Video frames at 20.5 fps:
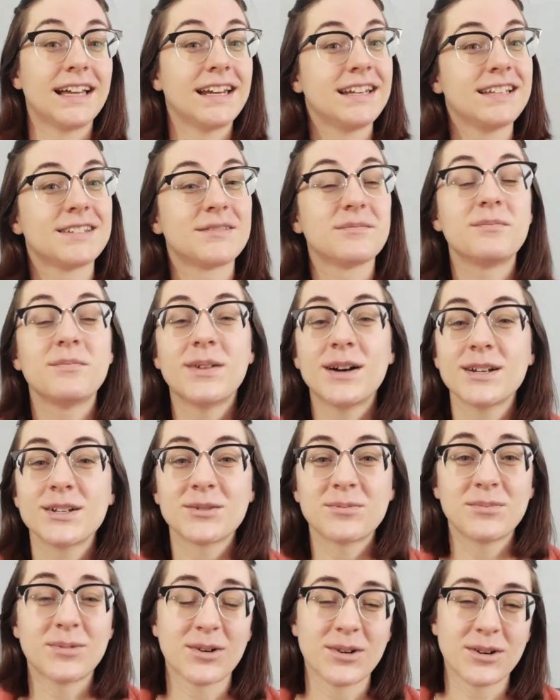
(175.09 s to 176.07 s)
That is
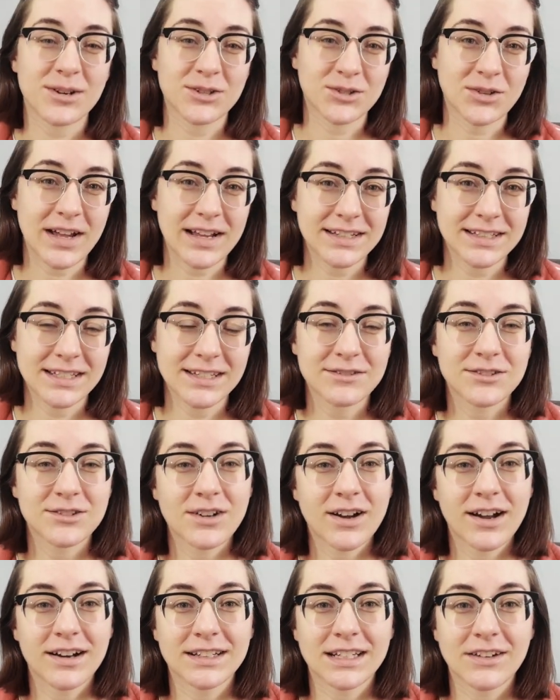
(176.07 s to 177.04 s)
much more attractive
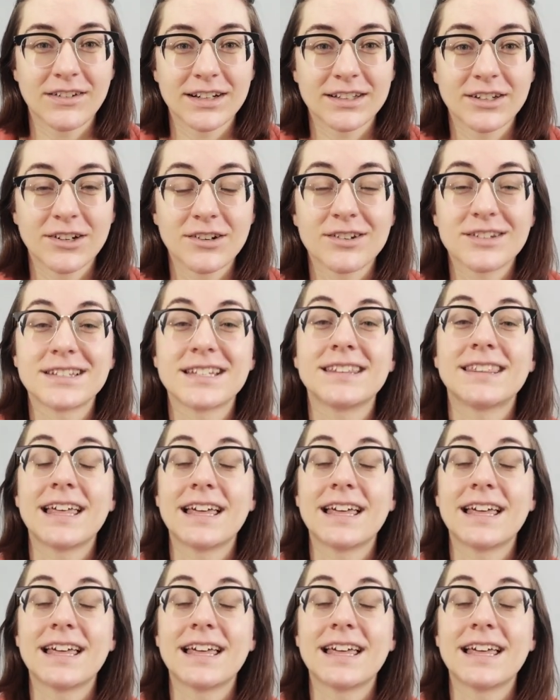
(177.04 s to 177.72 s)
to art directors